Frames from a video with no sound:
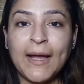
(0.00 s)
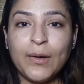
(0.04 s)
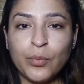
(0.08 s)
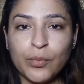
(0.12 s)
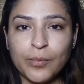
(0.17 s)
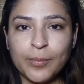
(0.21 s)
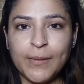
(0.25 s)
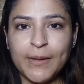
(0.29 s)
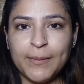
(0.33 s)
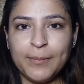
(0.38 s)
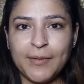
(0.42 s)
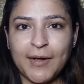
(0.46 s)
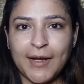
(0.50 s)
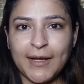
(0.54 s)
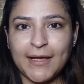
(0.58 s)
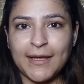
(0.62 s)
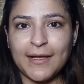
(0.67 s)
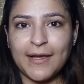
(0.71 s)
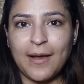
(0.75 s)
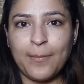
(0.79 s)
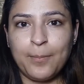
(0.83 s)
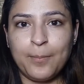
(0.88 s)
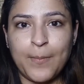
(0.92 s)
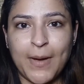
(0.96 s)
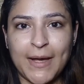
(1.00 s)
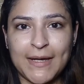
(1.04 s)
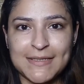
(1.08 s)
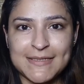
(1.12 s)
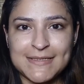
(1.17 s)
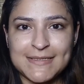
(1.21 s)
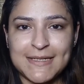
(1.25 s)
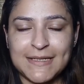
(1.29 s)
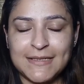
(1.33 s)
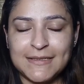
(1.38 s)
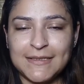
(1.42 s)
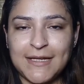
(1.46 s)
I would be breaking up my
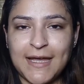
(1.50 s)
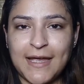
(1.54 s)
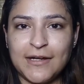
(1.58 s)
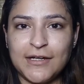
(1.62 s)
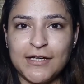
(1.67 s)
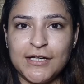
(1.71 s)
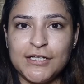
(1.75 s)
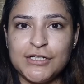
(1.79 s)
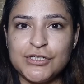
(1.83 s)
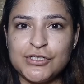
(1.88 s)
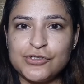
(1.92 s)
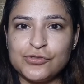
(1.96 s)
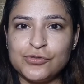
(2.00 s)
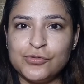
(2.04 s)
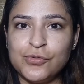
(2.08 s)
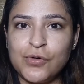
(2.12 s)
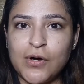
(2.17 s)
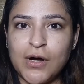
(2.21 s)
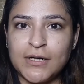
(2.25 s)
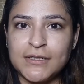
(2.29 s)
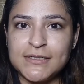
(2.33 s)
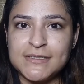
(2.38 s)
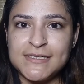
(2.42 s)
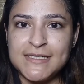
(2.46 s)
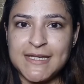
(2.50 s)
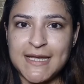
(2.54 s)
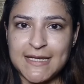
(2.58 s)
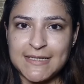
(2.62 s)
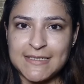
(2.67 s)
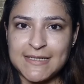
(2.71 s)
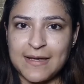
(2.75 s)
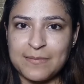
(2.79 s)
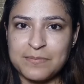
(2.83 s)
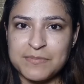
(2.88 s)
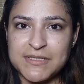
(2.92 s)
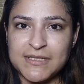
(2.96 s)
skincare into a
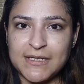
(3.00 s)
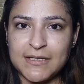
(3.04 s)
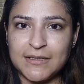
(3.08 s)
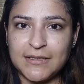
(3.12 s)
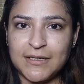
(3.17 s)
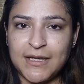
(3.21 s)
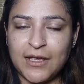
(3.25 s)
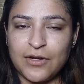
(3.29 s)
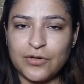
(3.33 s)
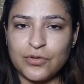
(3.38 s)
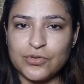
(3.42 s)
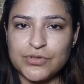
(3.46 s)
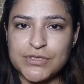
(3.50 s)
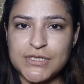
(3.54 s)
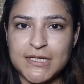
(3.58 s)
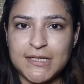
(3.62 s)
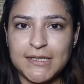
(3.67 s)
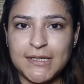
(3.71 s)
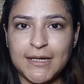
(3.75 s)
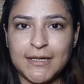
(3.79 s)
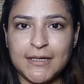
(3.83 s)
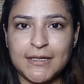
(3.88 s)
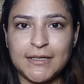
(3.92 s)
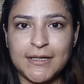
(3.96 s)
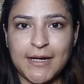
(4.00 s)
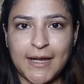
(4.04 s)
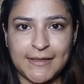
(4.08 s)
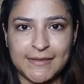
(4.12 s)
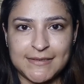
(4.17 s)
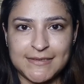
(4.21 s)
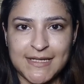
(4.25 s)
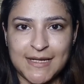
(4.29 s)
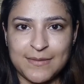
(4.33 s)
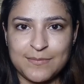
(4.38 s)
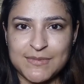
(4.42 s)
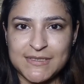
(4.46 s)
daytime skincare routine and a
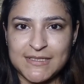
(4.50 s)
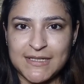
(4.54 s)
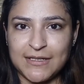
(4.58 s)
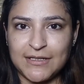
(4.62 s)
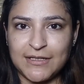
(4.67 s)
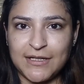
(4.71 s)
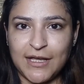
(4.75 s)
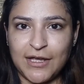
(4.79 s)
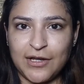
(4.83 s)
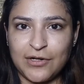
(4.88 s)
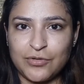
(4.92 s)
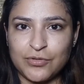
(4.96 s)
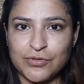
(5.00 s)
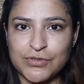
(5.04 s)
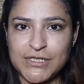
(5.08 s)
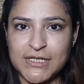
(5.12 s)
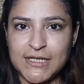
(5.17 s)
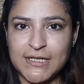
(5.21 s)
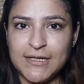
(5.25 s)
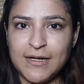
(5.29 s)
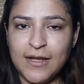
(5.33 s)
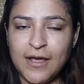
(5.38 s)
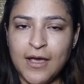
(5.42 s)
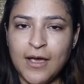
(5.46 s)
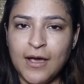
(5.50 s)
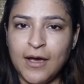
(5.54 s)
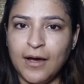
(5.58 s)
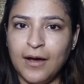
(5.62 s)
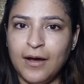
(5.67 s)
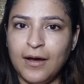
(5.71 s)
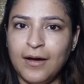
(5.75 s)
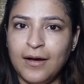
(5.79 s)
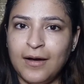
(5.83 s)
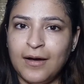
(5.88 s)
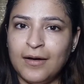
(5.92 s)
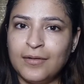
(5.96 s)
nighttime skincare routine.
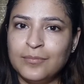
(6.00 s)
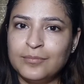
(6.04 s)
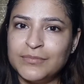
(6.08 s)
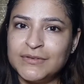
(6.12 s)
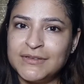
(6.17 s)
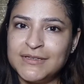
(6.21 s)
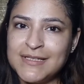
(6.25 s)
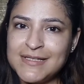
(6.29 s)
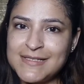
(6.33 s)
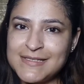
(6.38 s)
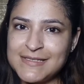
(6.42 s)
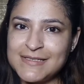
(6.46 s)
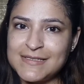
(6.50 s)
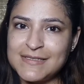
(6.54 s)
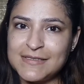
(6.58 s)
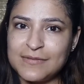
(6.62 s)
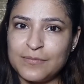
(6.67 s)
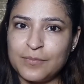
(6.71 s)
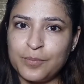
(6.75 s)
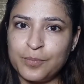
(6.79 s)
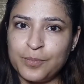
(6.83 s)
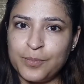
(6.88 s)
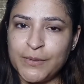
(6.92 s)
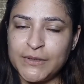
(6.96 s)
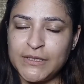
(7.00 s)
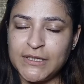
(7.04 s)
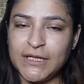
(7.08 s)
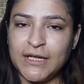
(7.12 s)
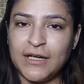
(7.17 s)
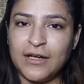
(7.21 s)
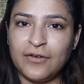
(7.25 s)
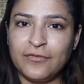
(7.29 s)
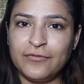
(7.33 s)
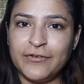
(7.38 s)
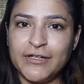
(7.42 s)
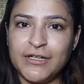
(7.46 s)
This
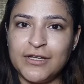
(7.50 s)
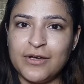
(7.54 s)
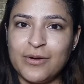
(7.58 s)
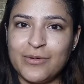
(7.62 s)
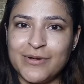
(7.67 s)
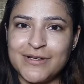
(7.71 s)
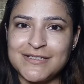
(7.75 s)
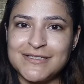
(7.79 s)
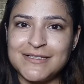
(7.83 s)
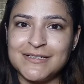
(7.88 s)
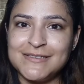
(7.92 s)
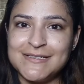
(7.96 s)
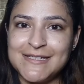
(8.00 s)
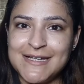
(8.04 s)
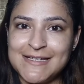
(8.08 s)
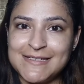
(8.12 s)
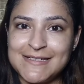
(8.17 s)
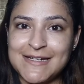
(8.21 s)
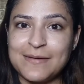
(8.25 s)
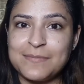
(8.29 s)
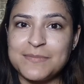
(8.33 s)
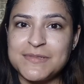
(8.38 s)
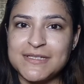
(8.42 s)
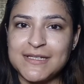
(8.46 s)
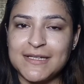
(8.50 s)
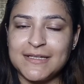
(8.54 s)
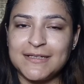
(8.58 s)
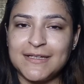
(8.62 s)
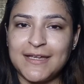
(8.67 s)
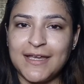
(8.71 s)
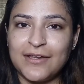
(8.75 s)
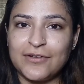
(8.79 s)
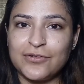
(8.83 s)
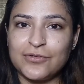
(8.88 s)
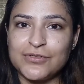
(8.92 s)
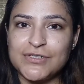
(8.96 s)
particular video is the daytime
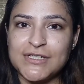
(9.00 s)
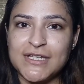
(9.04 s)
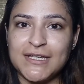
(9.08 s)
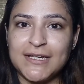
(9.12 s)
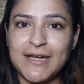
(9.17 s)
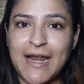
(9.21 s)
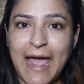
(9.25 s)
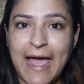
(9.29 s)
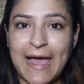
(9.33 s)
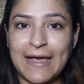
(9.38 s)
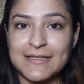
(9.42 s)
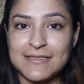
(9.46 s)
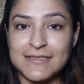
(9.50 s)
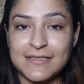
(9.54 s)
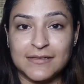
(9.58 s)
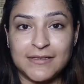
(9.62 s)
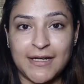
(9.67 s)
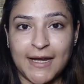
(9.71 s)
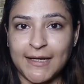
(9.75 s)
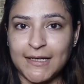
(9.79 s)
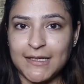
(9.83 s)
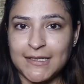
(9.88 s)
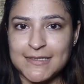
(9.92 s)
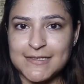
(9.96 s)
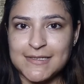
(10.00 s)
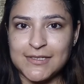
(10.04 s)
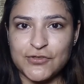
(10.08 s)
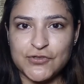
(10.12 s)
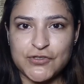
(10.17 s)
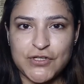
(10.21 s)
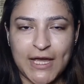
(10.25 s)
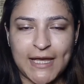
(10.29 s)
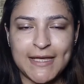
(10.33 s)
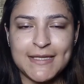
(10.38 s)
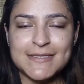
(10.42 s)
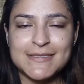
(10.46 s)
skincare routine, as the title
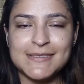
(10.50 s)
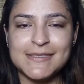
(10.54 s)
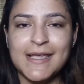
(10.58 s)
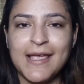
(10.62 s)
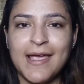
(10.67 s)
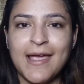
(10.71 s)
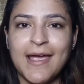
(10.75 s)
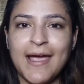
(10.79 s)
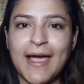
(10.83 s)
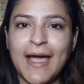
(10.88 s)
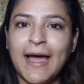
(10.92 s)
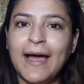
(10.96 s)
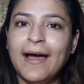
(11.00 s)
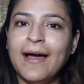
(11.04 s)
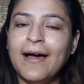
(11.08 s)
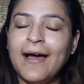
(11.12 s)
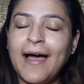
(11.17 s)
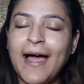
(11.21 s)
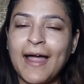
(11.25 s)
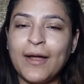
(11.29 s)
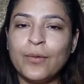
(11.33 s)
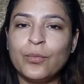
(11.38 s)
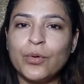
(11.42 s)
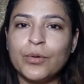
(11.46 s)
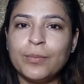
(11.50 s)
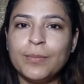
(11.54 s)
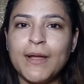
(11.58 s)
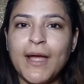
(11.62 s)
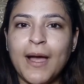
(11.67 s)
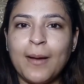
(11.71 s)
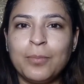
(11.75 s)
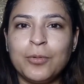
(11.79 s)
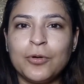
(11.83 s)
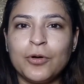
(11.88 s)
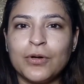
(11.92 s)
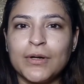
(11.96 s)
suggests. I would be
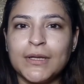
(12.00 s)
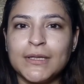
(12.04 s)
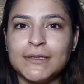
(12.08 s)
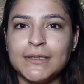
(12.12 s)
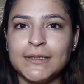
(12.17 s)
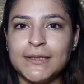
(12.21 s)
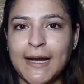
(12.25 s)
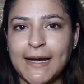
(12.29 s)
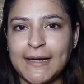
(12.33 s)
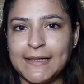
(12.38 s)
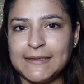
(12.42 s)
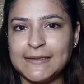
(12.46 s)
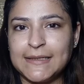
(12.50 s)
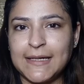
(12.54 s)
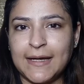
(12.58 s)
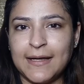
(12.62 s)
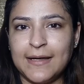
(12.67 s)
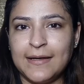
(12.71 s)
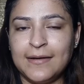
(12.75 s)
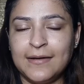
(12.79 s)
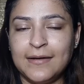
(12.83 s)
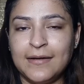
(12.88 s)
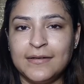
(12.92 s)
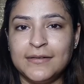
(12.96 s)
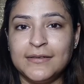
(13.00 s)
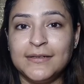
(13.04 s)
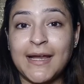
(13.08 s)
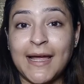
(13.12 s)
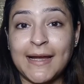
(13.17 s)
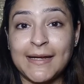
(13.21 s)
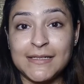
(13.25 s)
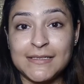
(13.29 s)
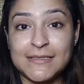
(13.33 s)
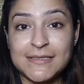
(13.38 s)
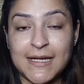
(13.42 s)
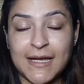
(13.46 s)
uploading the
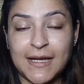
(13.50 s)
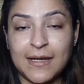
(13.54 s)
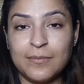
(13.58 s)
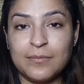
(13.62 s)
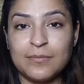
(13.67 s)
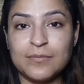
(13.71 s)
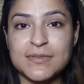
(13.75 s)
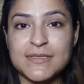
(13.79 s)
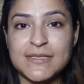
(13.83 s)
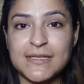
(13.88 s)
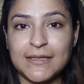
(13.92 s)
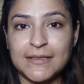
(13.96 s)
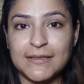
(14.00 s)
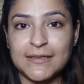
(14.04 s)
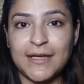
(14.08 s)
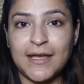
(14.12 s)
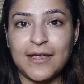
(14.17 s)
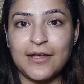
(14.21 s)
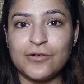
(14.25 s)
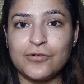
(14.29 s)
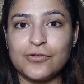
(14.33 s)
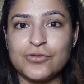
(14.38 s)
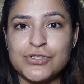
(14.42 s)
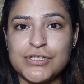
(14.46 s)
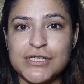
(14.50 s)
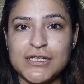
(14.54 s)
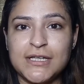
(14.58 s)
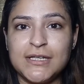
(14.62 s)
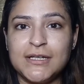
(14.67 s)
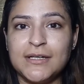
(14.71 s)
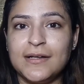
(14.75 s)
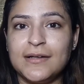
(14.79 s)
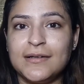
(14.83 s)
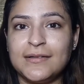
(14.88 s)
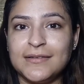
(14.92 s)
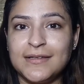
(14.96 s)
nighttime skincare
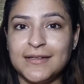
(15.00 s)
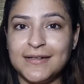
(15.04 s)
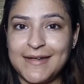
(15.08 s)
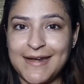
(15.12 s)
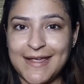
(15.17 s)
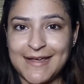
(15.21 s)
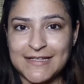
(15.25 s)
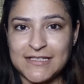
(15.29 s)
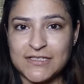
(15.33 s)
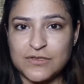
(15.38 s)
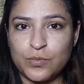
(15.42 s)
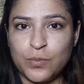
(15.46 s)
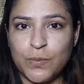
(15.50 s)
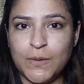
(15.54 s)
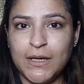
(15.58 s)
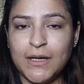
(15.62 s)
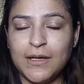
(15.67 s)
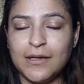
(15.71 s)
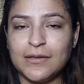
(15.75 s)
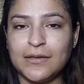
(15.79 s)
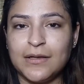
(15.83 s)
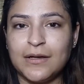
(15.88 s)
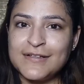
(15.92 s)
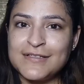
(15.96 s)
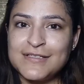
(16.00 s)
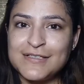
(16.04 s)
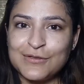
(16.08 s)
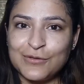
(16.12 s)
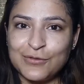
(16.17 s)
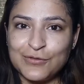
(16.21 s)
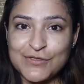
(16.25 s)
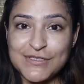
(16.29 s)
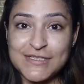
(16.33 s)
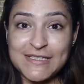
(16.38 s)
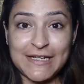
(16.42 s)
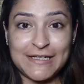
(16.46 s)
routine the next week.
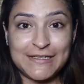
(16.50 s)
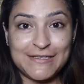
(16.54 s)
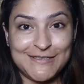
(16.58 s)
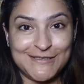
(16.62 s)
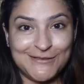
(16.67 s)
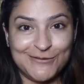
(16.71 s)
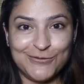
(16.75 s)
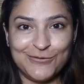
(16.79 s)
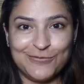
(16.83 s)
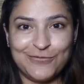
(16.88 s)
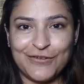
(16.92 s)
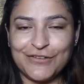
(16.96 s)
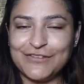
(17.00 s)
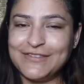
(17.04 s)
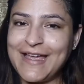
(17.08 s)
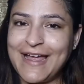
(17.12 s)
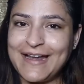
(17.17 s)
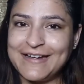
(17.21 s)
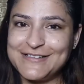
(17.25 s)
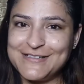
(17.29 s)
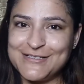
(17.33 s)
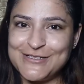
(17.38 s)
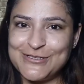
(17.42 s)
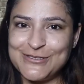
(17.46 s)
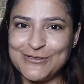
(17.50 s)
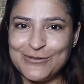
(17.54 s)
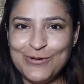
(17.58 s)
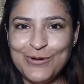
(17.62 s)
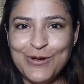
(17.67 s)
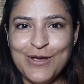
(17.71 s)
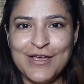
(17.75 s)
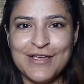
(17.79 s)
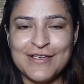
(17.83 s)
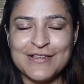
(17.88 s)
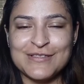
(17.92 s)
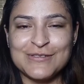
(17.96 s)
So stay tuned for that
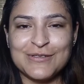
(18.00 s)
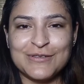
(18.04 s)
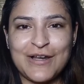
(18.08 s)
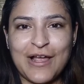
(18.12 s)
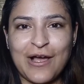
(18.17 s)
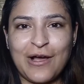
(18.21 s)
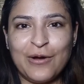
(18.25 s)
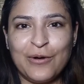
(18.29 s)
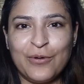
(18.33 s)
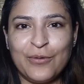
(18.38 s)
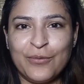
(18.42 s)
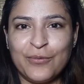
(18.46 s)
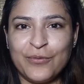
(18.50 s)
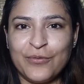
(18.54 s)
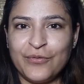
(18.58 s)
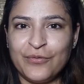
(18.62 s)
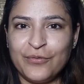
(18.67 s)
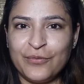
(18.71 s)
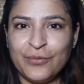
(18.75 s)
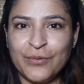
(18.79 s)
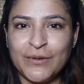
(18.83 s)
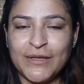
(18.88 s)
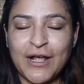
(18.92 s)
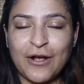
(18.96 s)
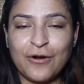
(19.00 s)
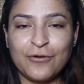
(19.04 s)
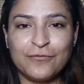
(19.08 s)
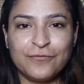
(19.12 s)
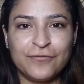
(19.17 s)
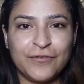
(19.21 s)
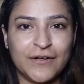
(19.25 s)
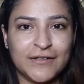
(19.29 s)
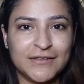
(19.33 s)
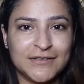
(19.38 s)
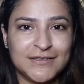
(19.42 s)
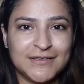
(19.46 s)
too. So now,
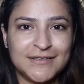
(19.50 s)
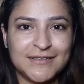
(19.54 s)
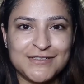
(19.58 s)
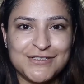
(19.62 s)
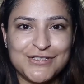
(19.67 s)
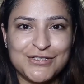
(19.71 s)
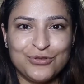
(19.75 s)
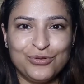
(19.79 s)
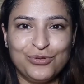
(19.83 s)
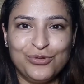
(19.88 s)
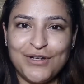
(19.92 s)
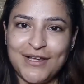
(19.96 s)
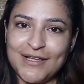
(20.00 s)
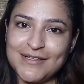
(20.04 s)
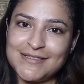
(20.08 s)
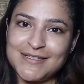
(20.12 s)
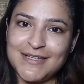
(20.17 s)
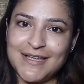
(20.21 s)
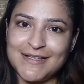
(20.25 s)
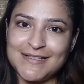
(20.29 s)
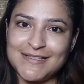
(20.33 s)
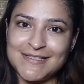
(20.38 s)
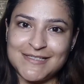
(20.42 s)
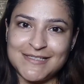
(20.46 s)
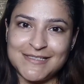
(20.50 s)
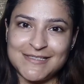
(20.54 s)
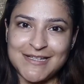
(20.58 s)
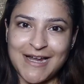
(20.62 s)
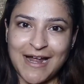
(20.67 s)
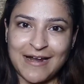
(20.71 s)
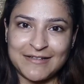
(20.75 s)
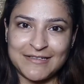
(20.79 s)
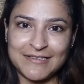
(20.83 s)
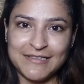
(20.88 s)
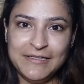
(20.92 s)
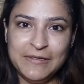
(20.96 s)
without further ado, let's get
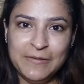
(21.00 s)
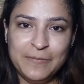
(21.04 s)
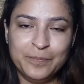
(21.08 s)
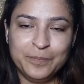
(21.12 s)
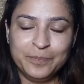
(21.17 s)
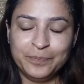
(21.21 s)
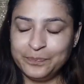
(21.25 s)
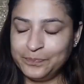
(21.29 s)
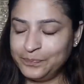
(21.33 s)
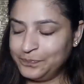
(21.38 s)
started.